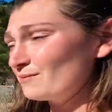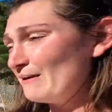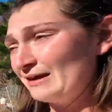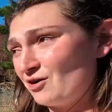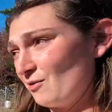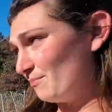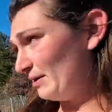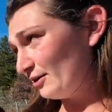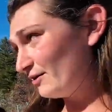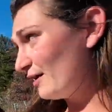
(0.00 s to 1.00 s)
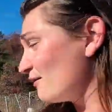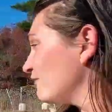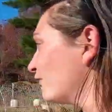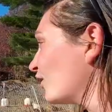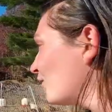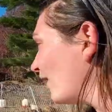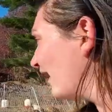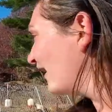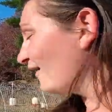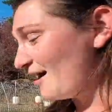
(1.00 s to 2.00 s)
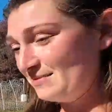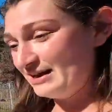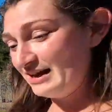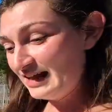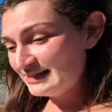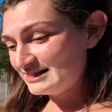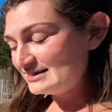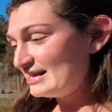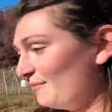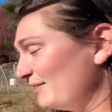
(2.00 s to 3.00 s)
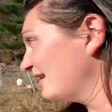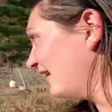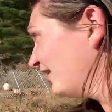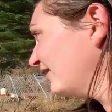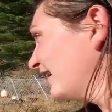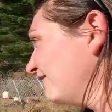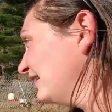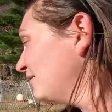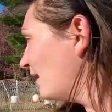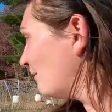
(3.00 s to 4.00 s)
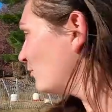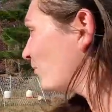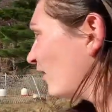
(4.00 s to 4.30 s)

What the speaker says: were making our own butter there for a while. I mean, to tell me that I couldn't have any mammal